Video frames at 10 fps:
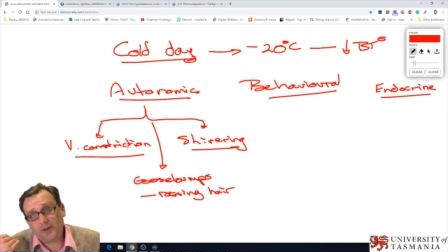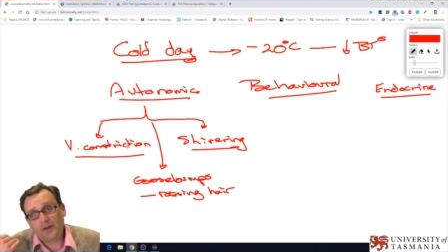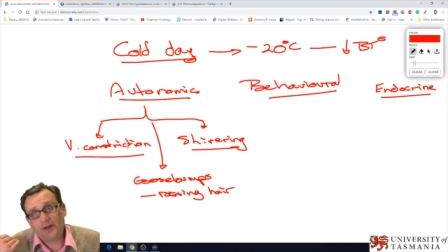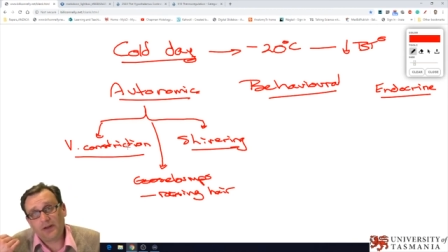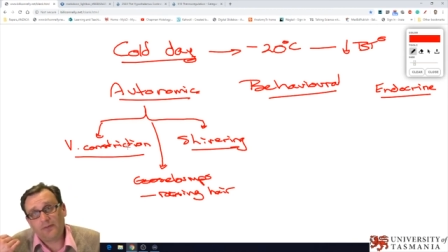
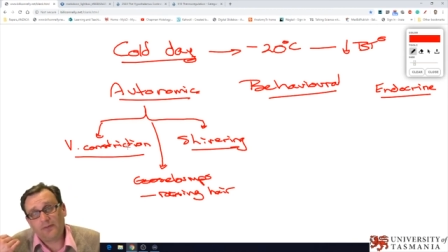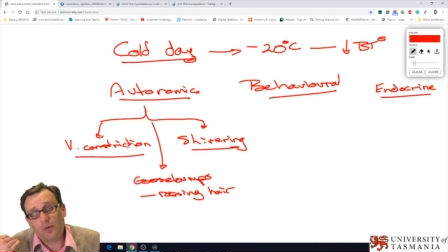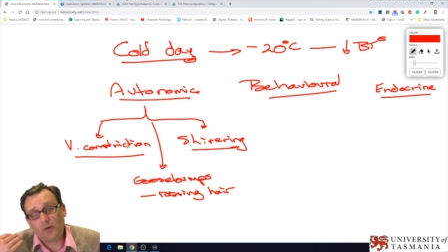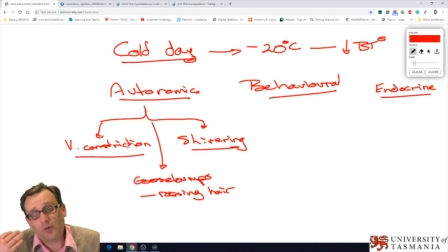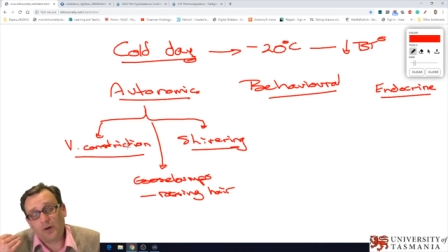the
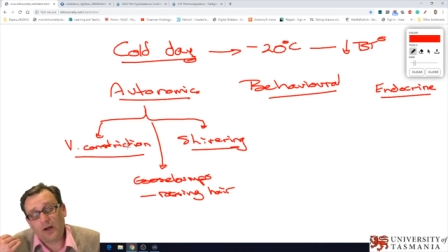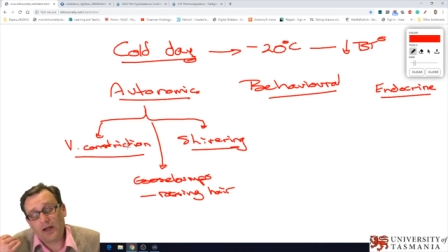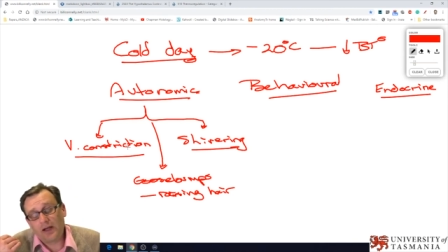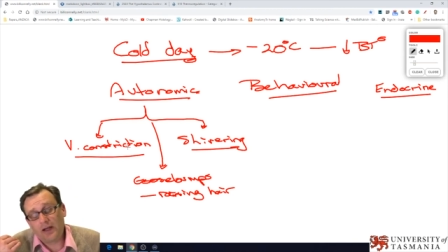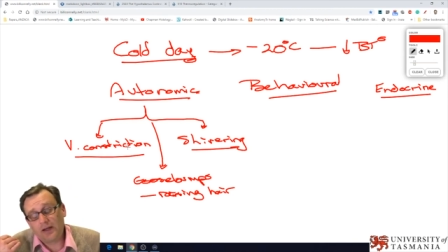ability
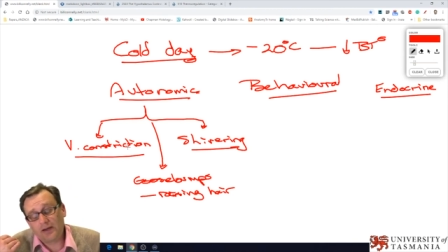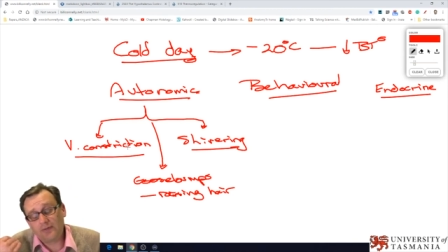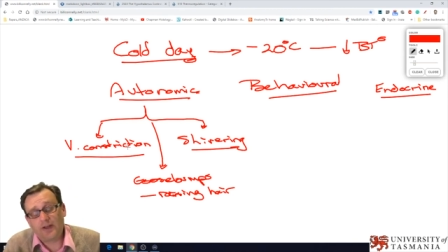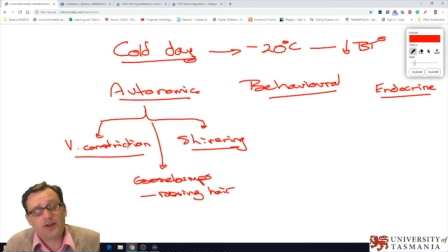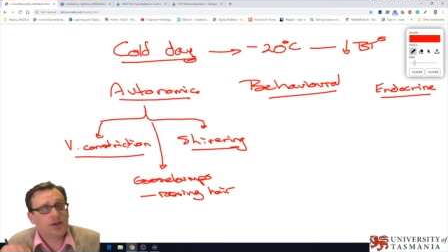for
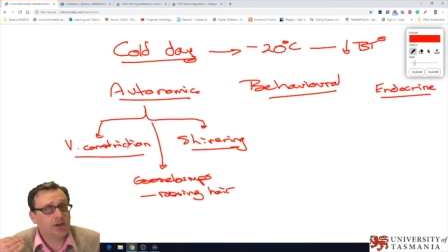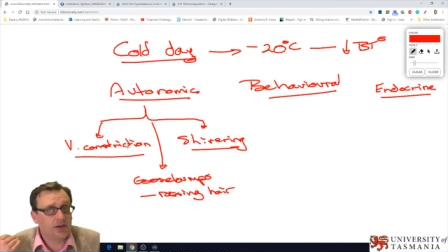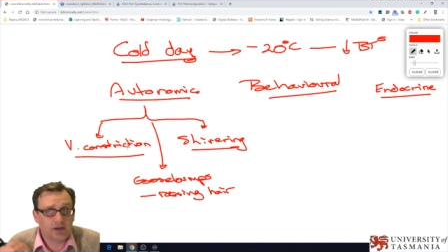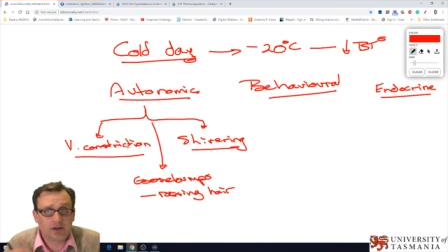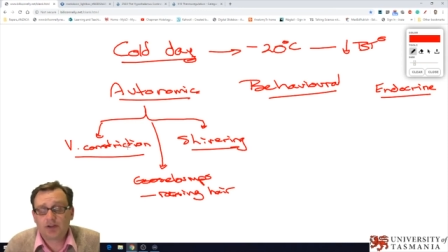uh,
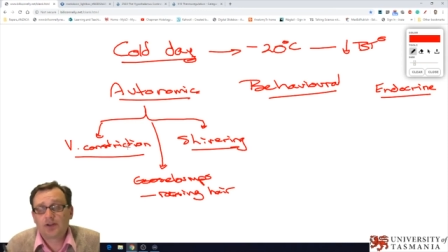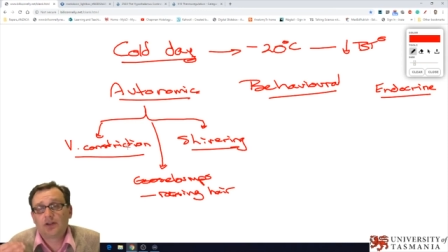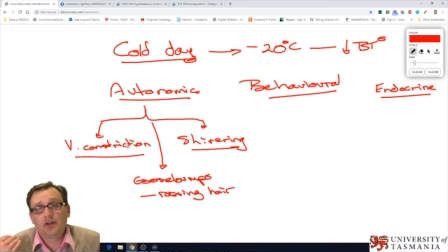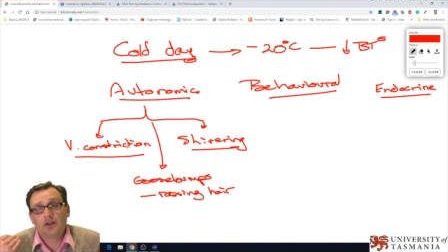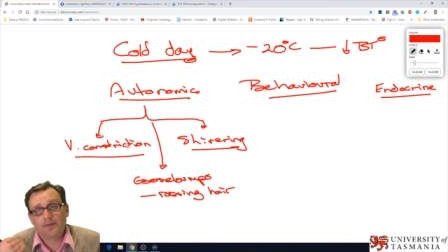convection and
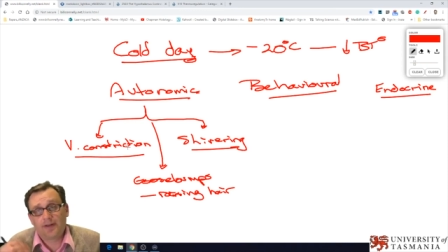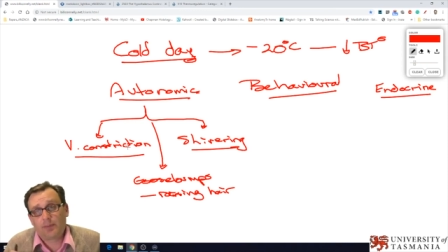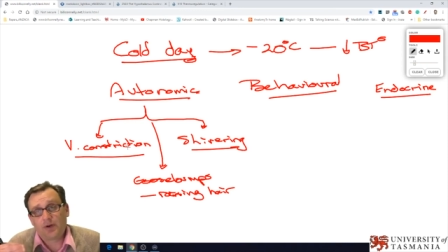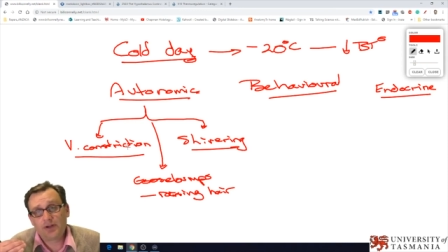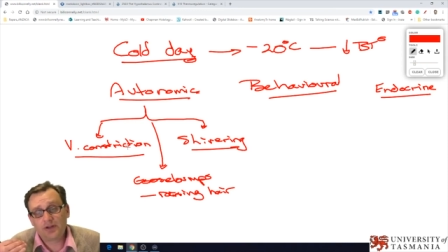conduction
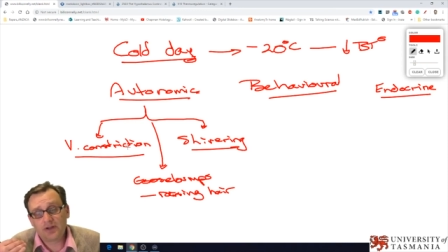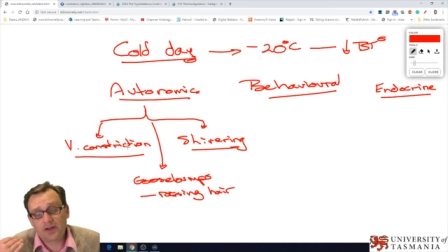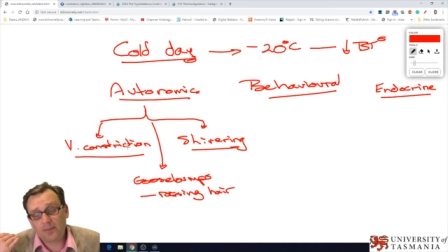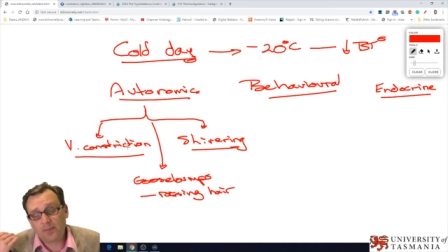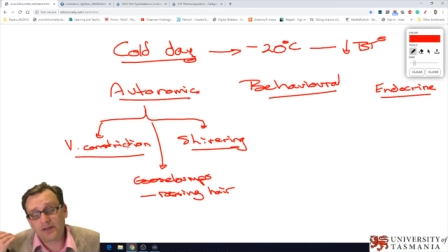and
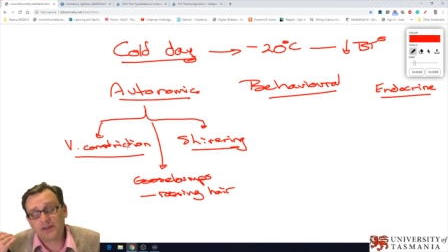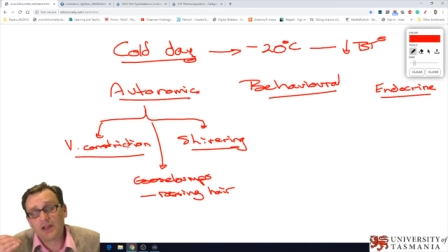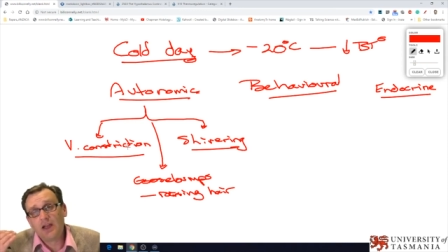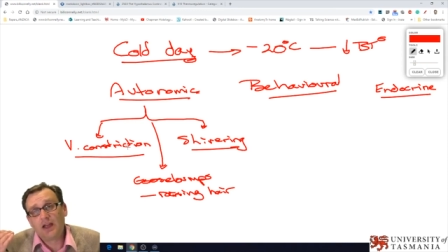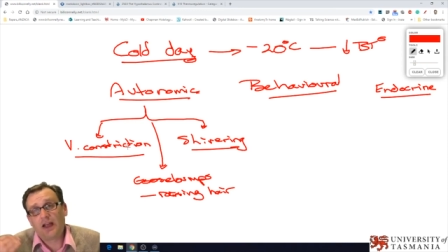evaporation to
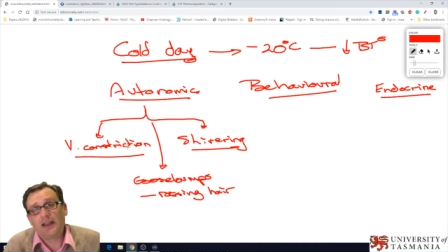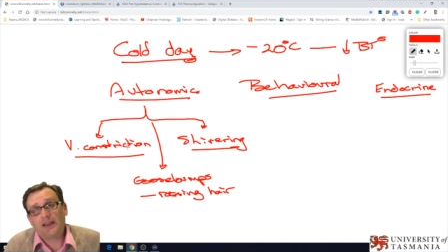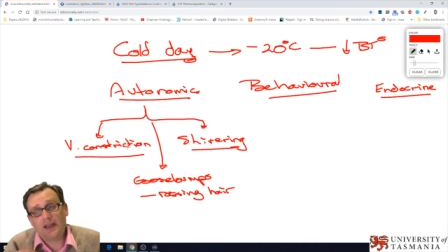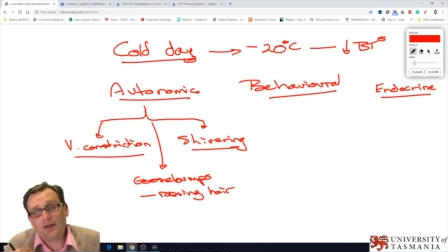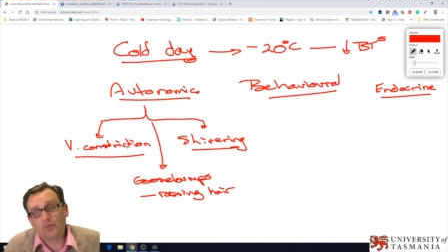take place
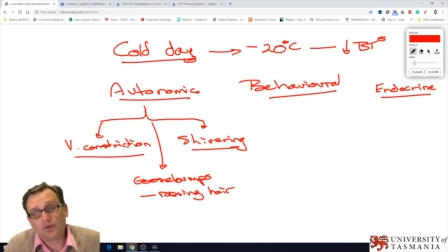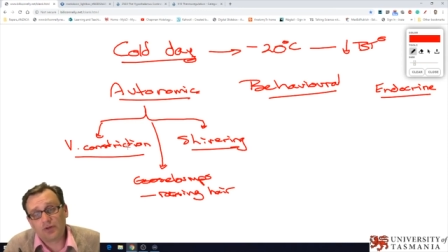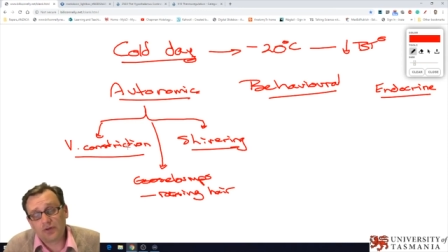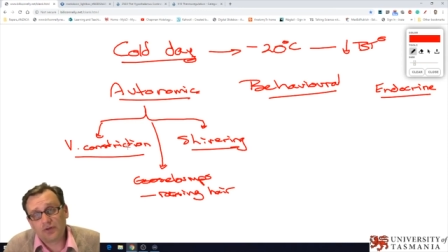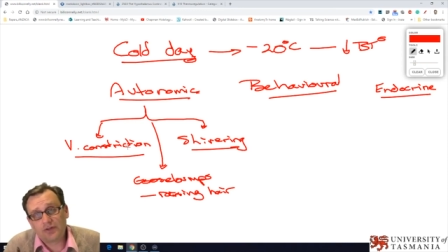and
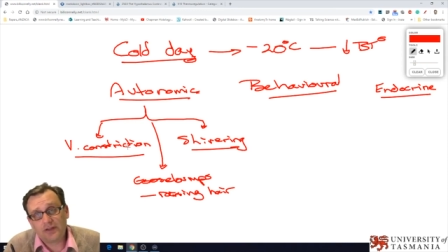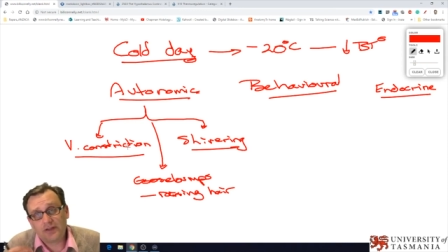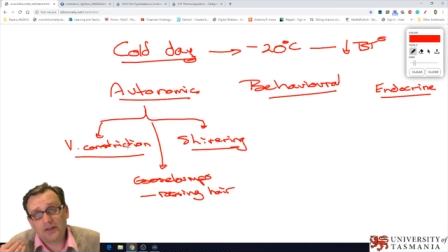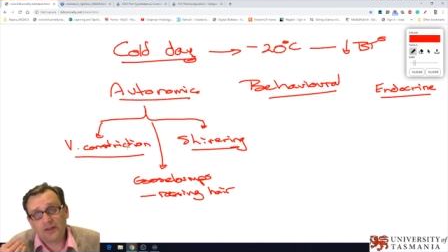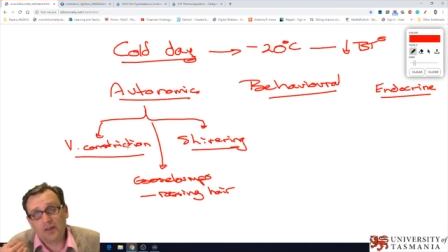again
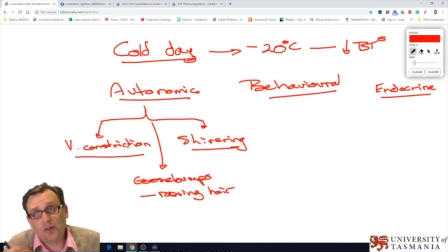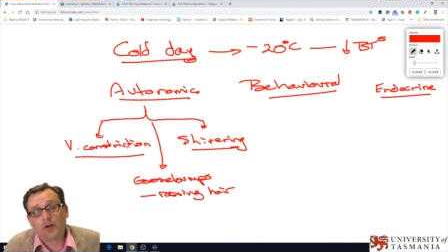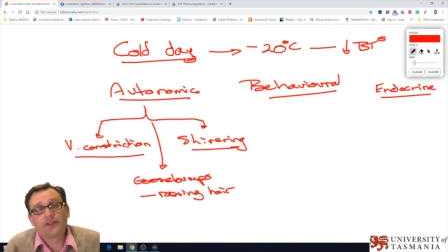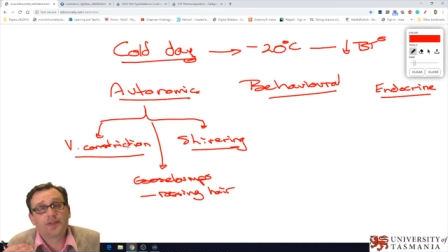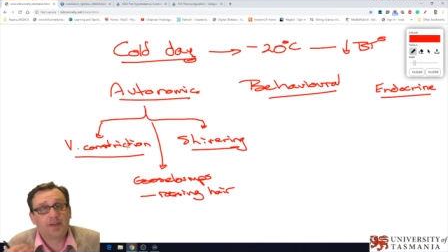reduce
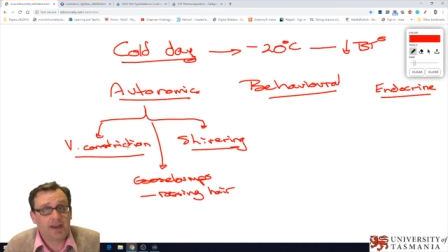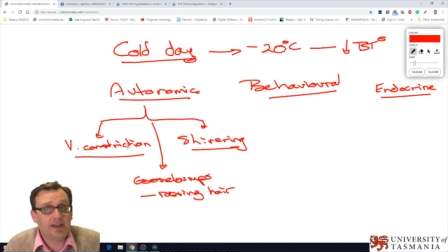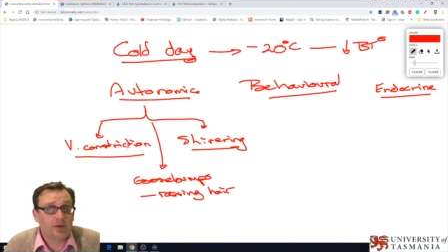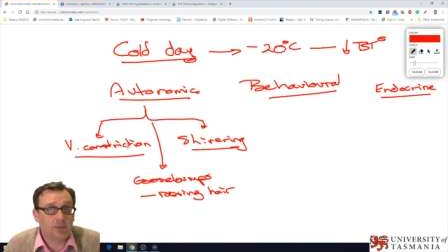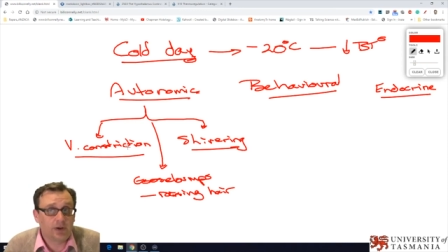the
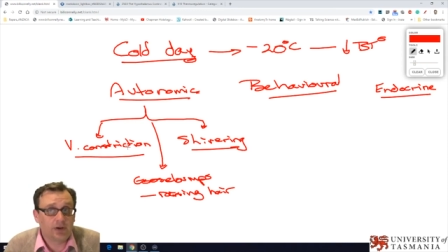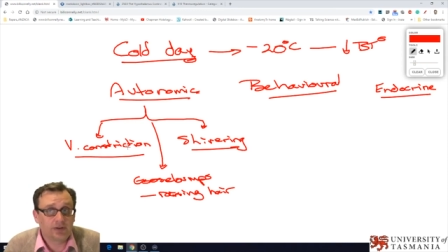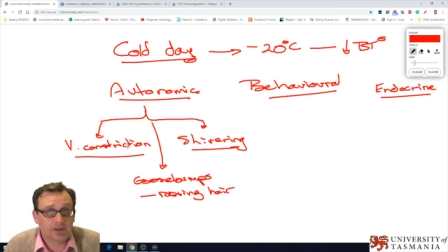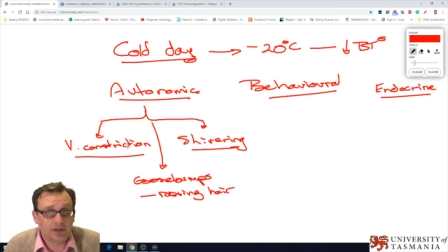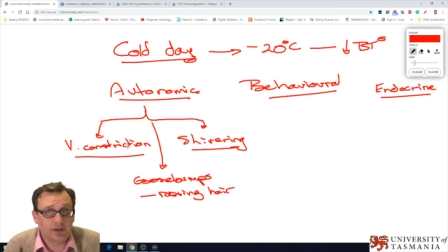loss of heat
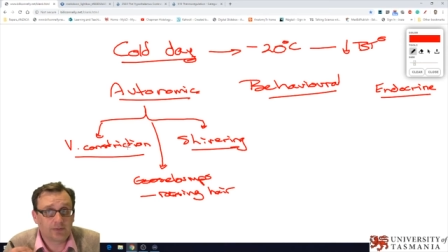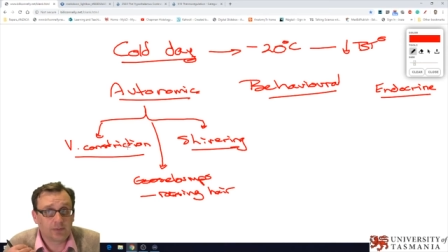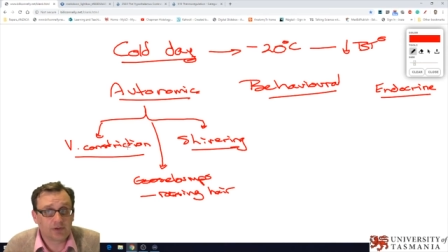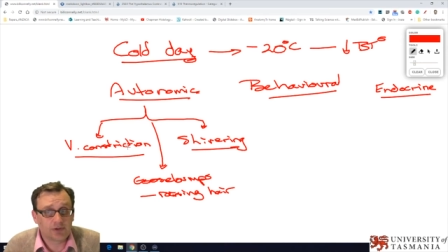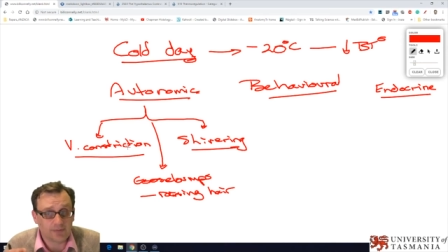that we're going to
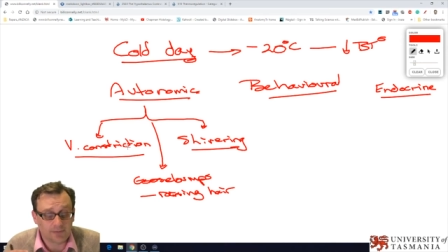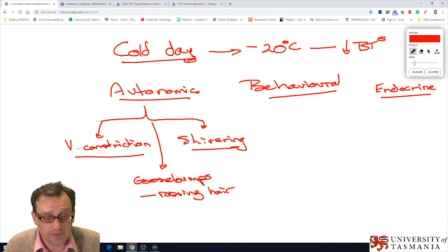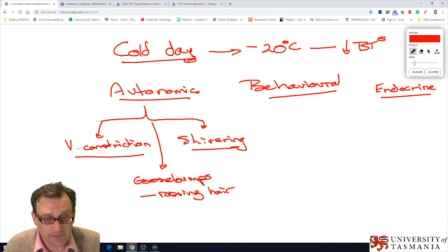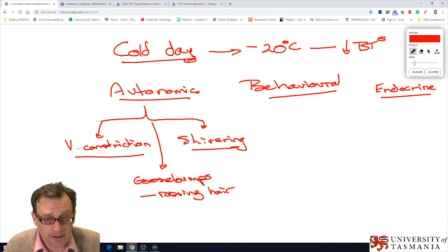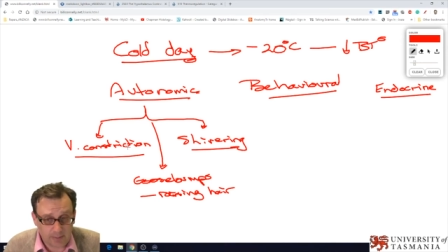see from the
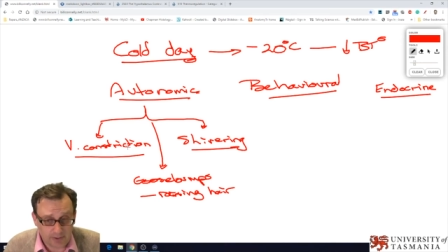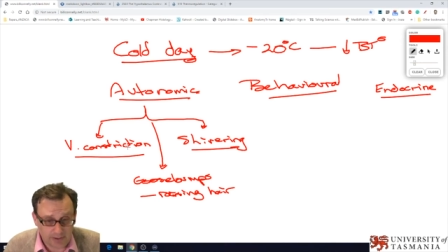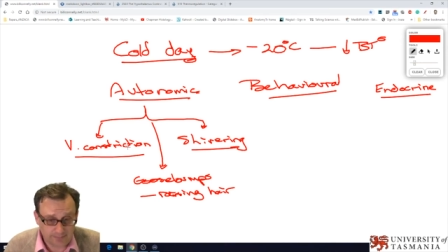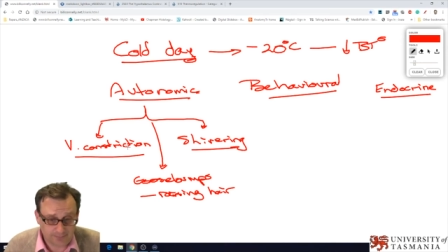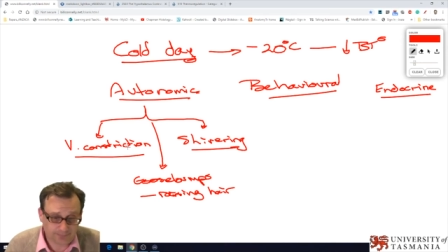surface of
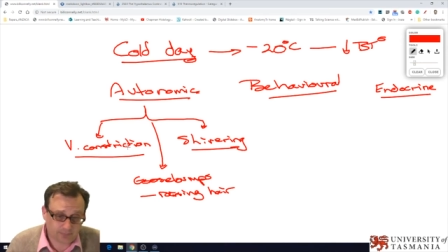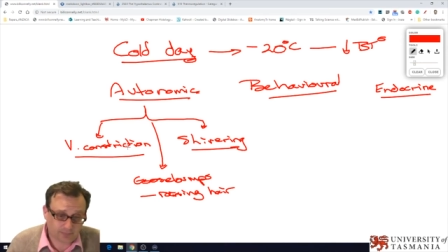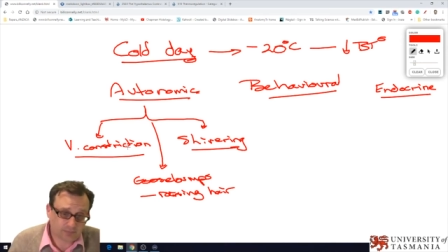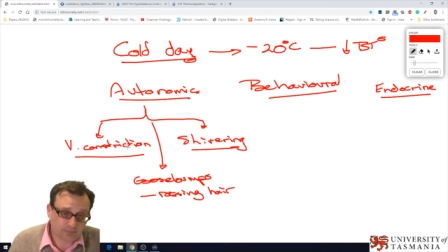our body.